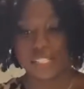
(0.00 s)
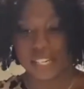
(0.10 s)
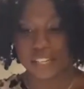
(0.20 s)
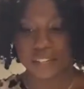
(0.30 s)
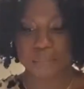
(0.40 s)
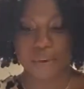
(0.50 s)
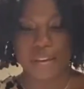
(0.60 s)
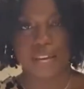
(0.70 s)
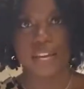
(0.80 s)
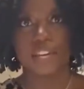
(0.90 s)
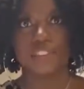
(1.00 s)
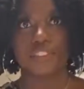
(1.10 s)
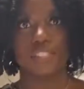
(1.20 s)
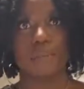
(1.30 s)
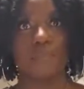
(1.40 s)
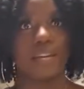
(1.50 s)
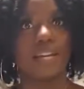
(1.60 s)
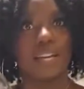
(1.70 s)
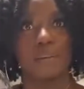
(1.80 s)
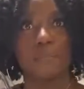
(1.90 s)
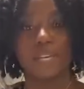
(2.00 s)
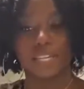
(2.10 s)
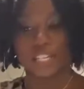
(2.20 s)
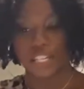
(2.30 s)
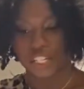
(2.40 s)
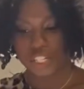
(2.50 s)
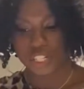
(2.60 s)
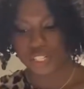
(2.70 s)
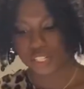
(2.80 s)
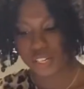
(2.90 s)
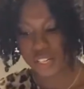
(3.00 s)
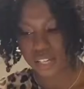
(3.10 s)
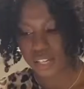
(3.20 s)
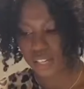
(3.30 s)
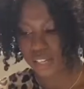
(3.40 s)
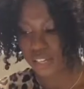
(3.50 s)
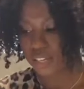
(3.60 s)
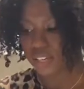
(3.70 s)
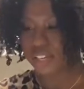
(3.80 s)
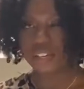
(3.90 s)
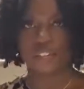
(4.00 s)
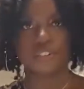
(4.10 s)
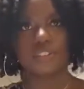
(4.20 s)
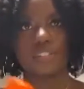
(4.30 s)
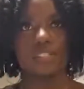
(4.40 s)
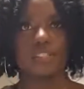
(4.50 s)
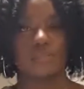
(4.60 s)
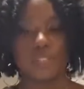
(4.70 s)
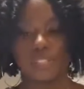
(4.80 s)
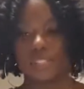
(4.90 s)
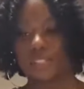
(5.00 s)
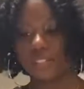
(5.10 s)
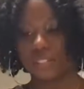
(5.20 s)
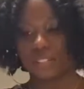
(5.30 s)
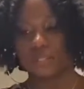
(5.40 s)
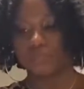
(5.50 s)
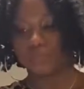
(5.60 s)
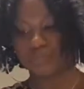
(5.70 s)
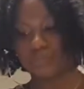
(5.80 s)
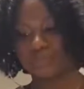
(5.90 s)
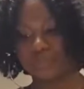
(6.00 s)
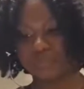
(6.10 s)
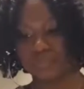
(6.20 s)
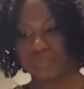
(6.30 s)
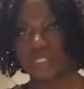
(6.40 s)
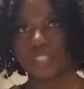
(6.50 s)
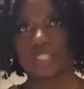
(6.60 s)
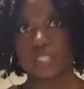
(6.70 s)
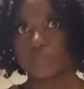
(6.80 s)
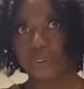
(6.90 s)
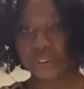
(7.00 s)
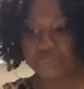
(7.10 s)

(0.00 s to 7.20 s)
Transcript: take my 13x9 baking dish and grease it with some cooking spray.